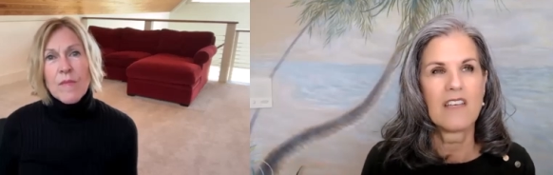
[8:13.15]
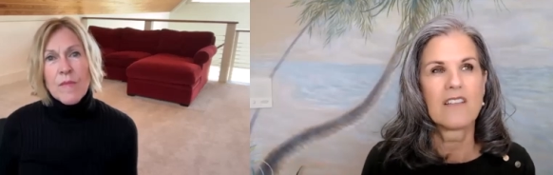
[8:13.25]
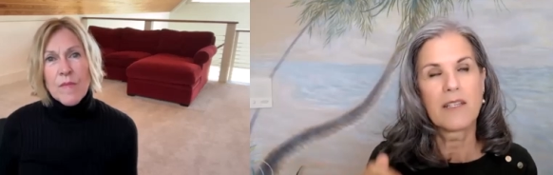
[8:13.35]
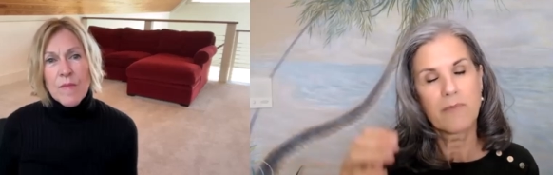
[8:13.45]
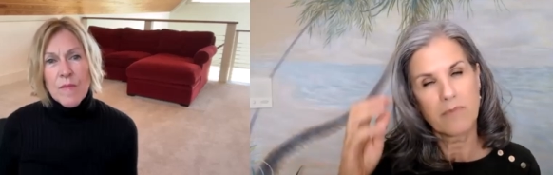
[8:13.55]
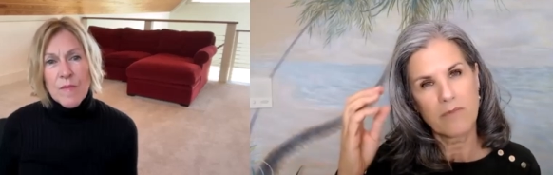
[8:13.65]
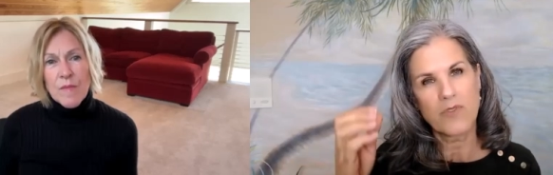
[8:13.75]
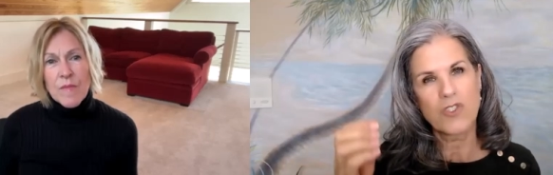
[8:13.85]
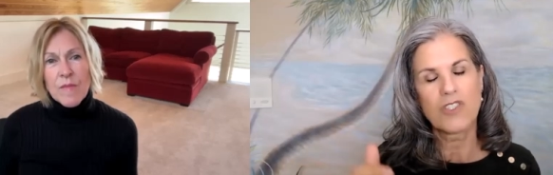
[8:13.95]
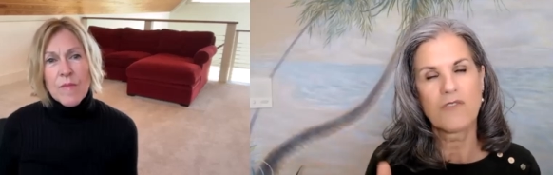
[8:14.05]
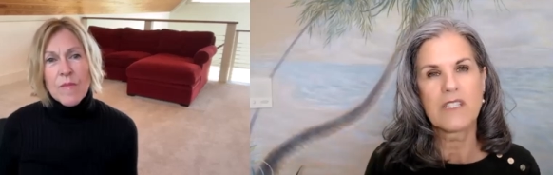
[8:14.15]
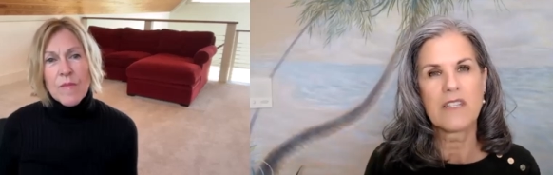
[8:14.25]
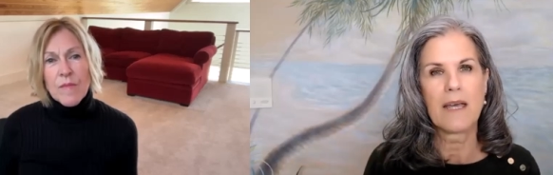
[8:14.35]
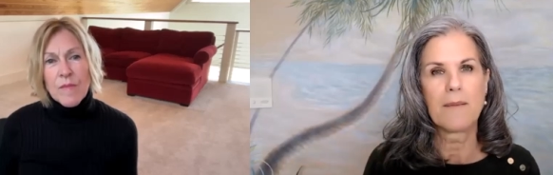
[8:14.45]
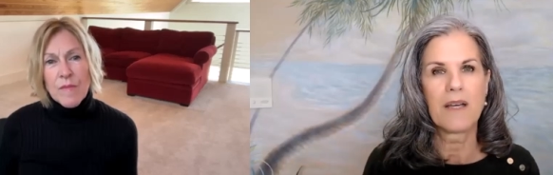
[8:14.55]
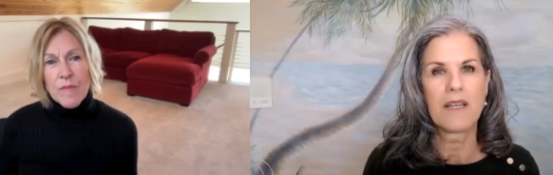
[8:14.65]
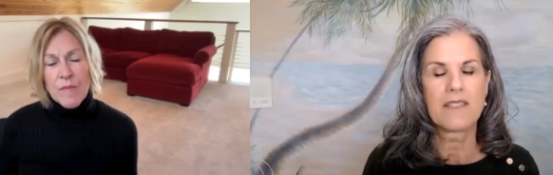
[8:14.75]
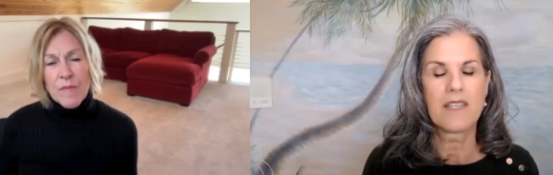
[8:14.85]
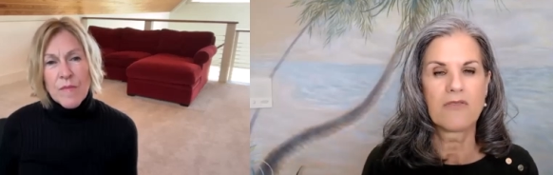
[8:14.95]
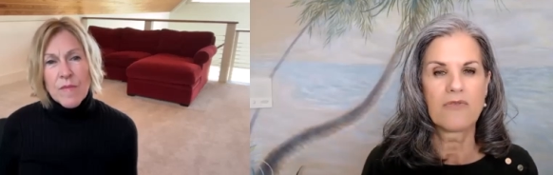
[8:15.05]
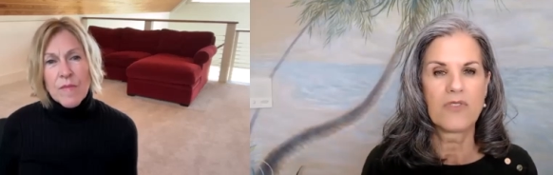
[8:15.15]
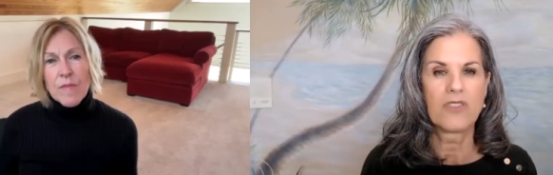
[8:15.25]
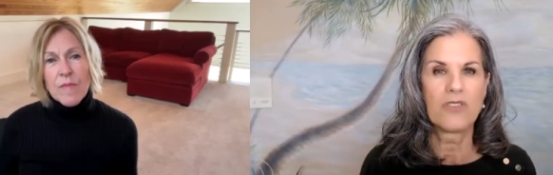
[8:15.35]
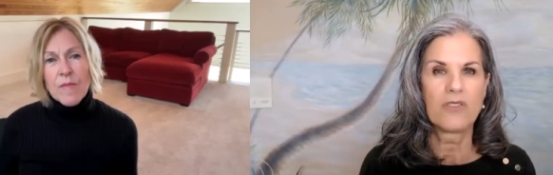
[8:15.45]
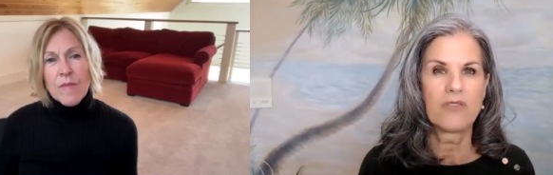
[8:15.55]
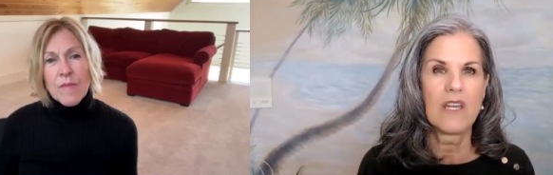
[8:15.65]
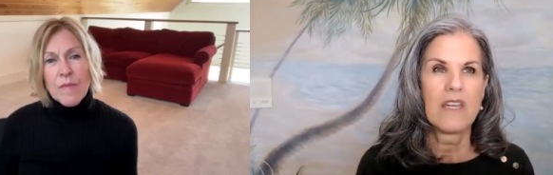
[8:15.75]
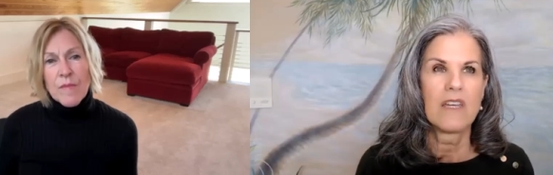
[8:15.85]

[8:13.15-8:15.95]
Speaker 1: like shifting that mindset for you.